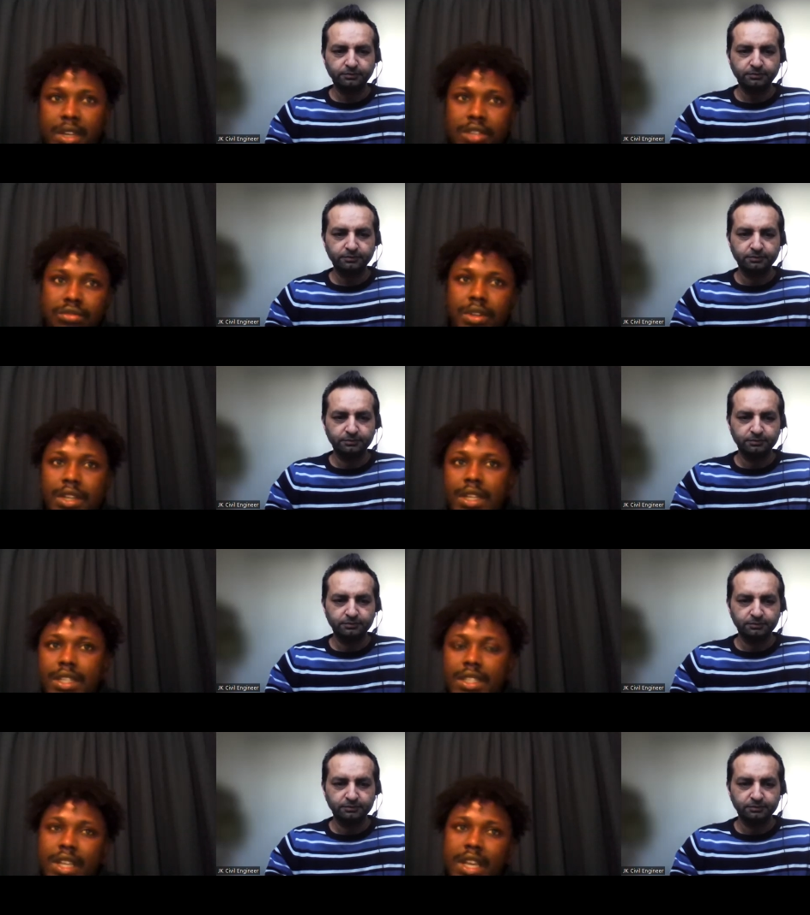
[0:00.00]
Speaker 1: plus one
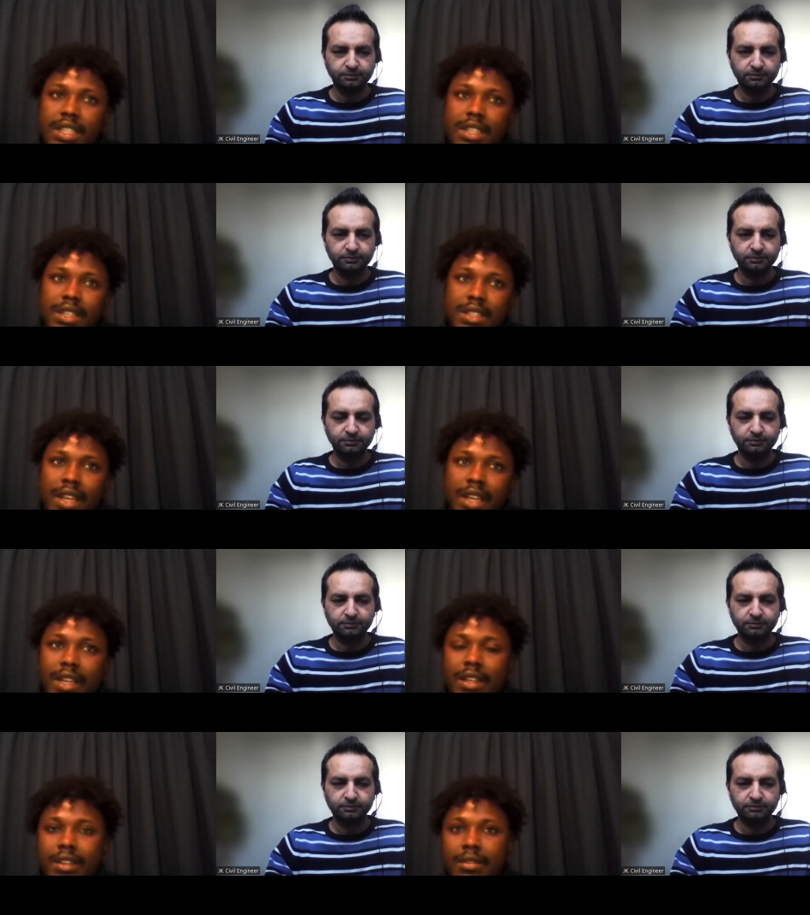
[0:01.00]
years extra so I
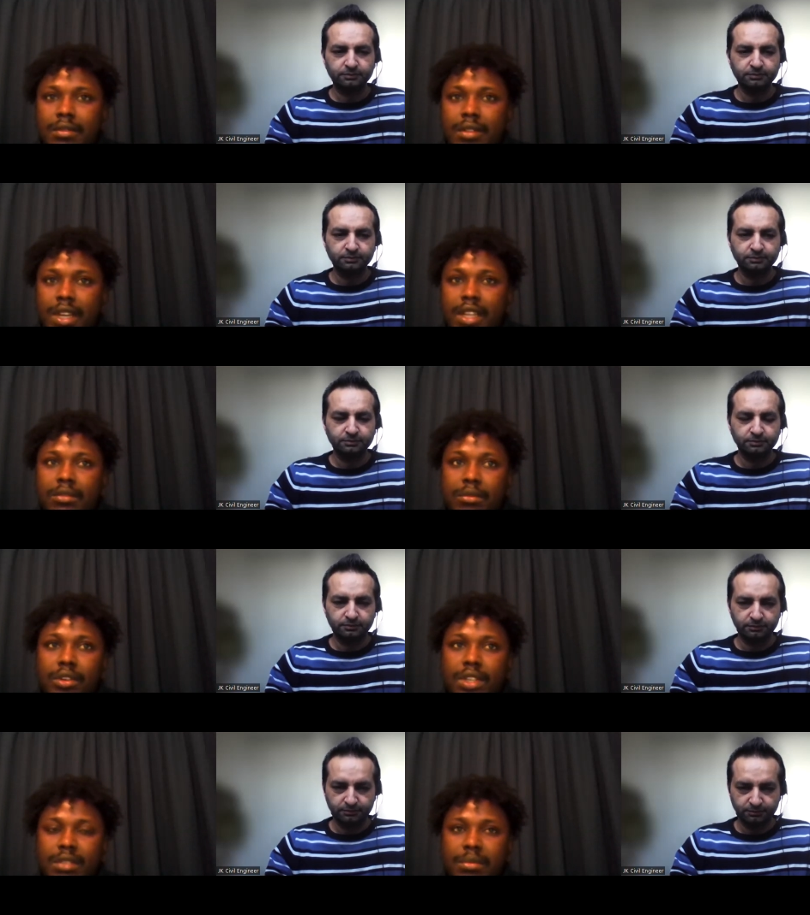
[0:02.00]
can get
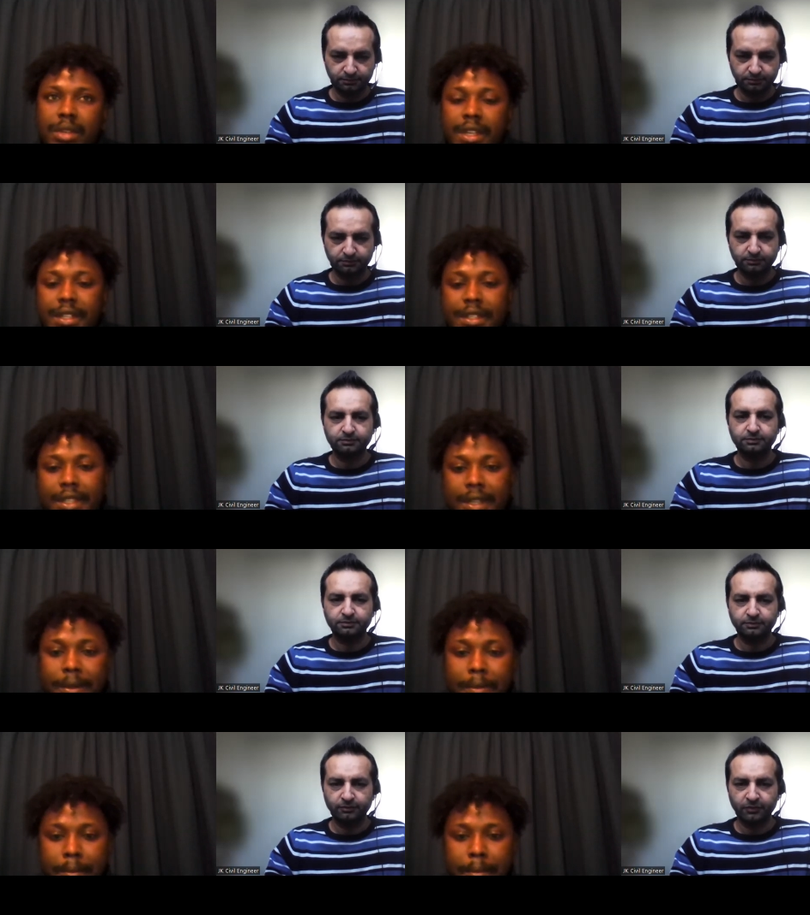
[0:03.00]
more experience.
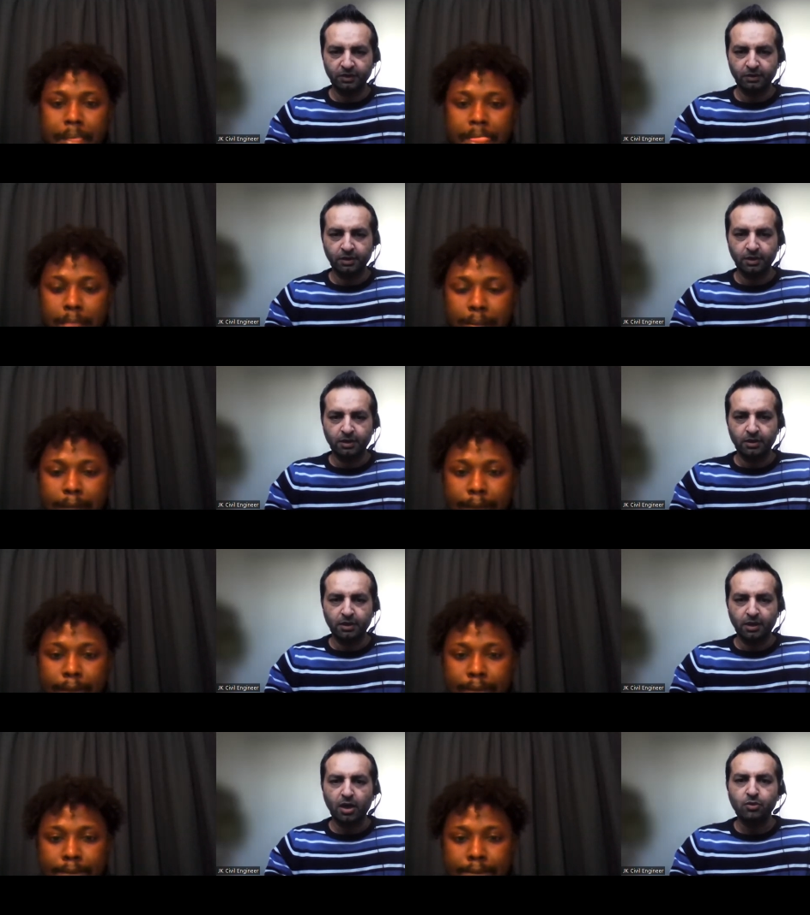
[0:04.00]

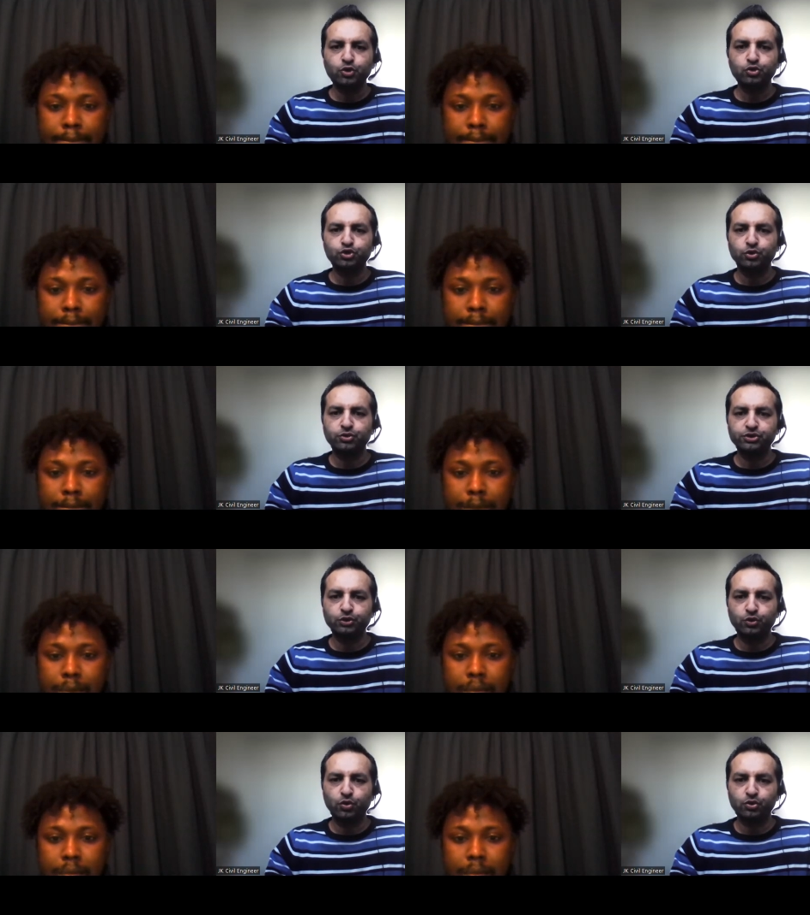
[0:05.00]
How your chosen
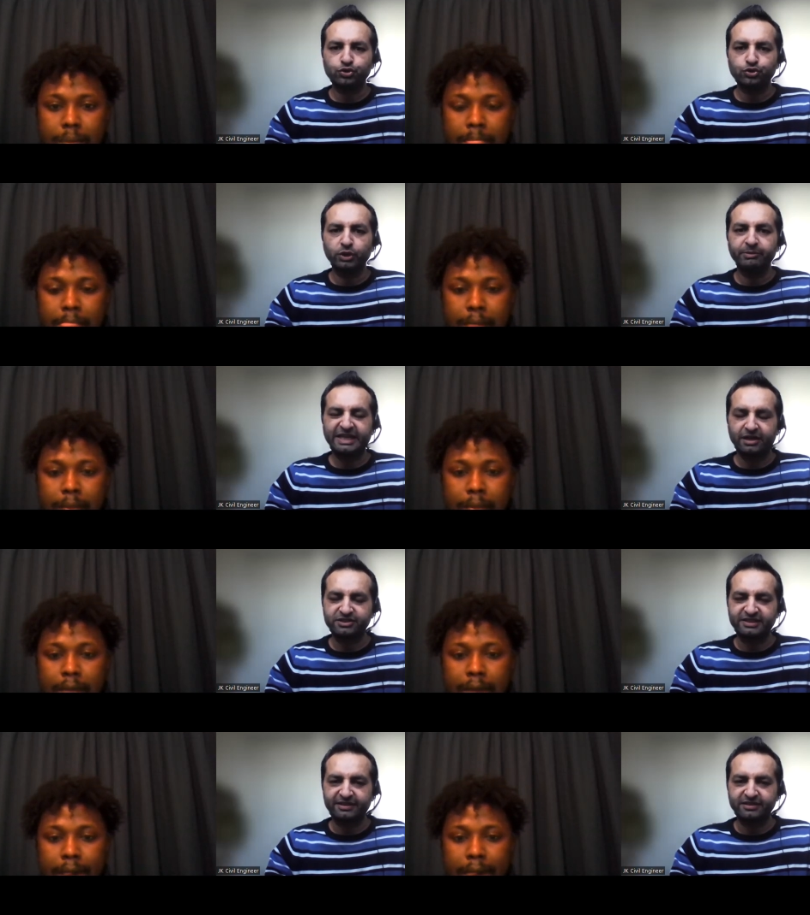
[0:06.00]
Speaker 2: course will be
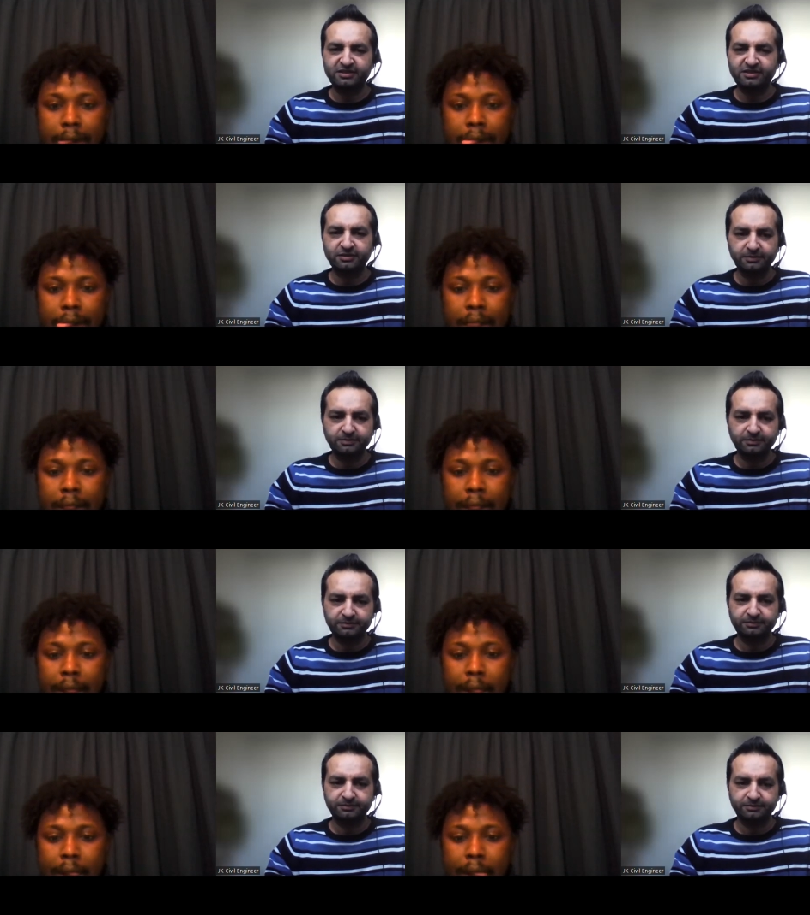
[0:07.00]
assessed?
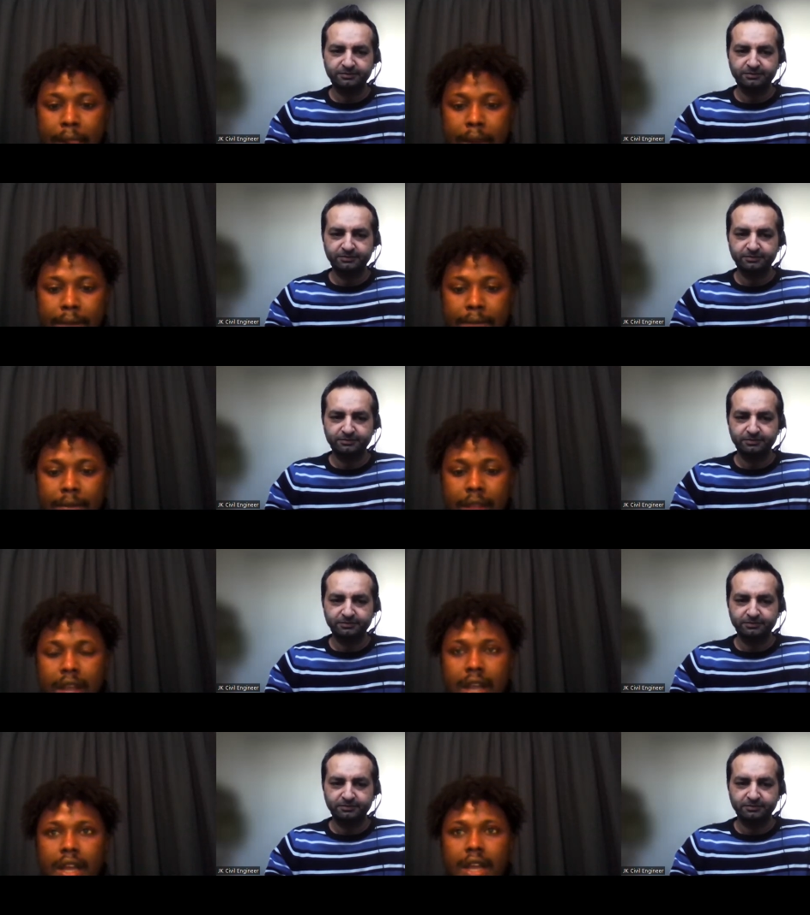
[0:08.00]

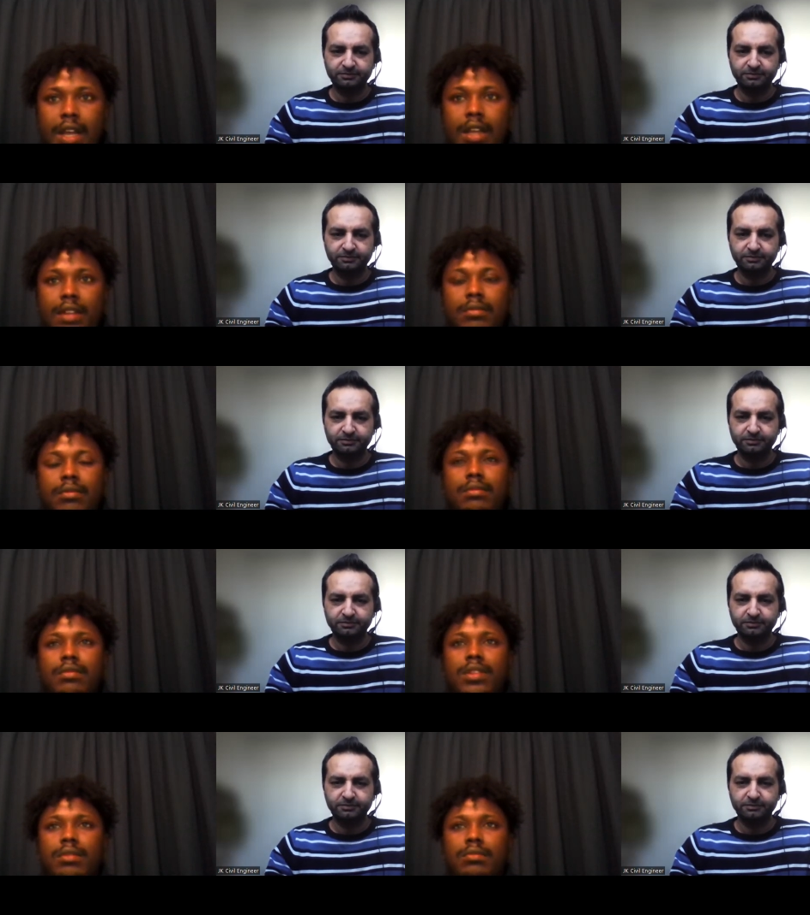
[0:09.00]
Speaker 1: Uh,
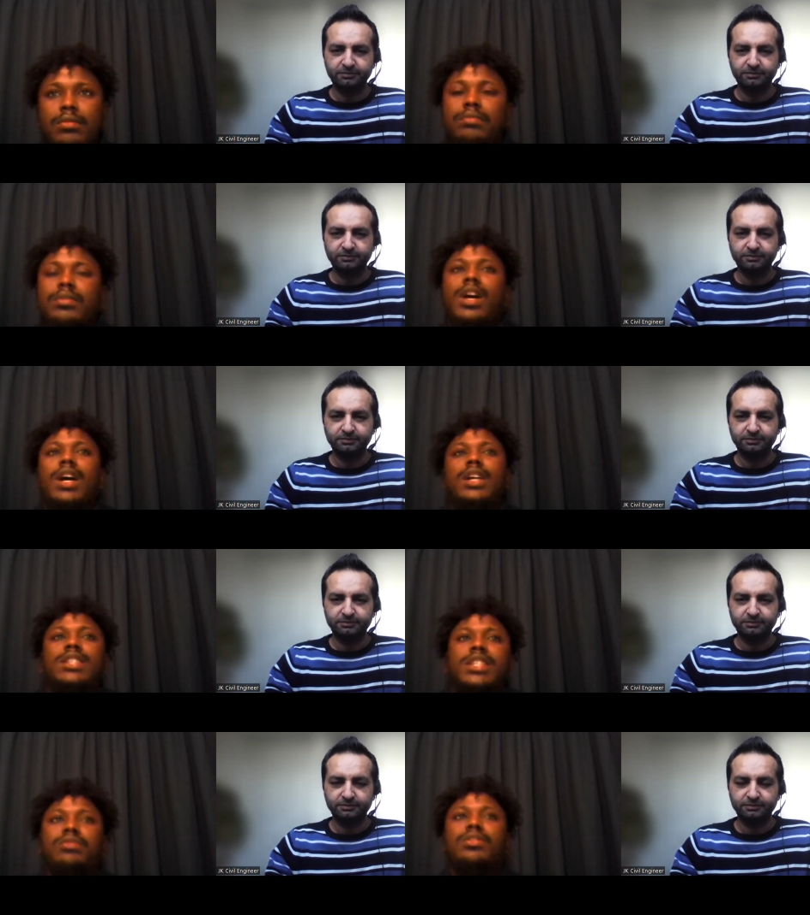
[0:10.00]
uh,
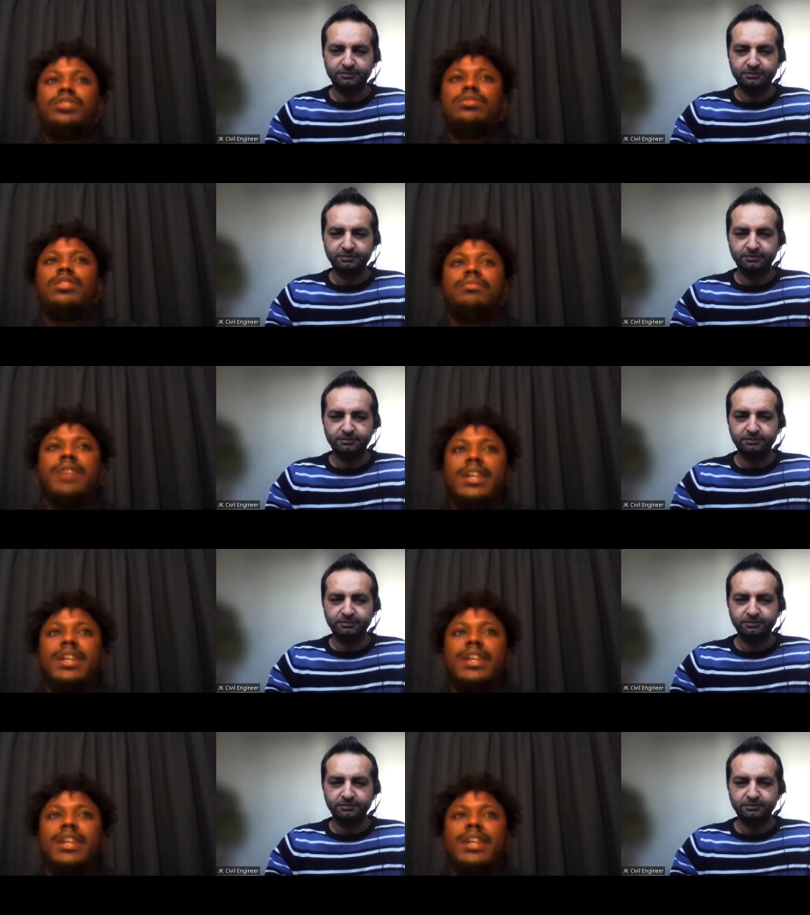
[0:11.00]
this course will be